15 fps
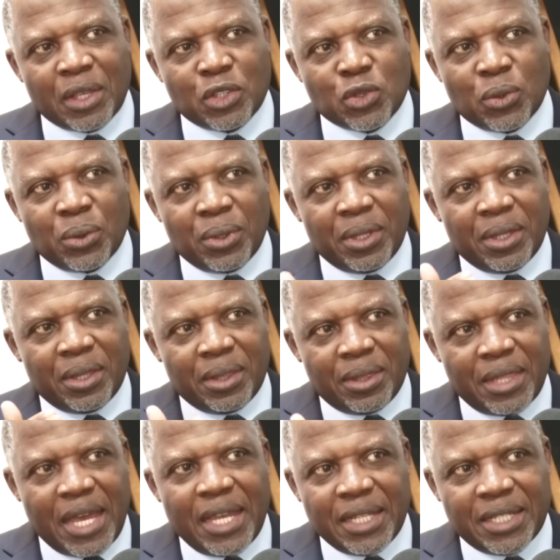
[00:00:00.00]
So
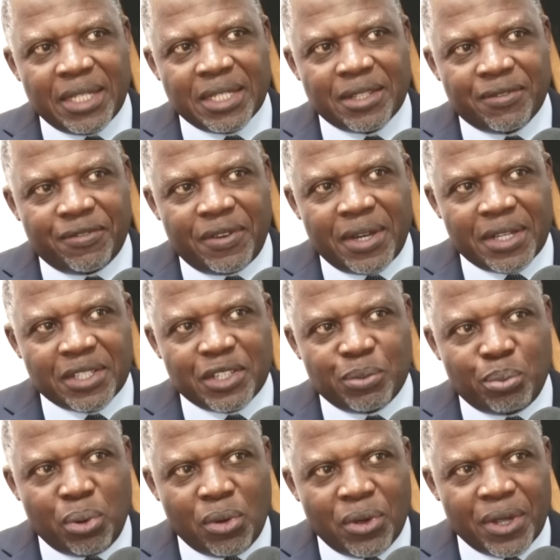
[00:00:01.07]
that is the
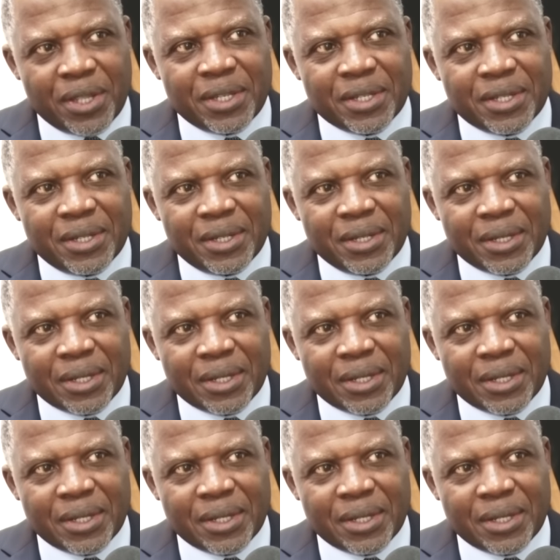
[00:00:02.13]
first point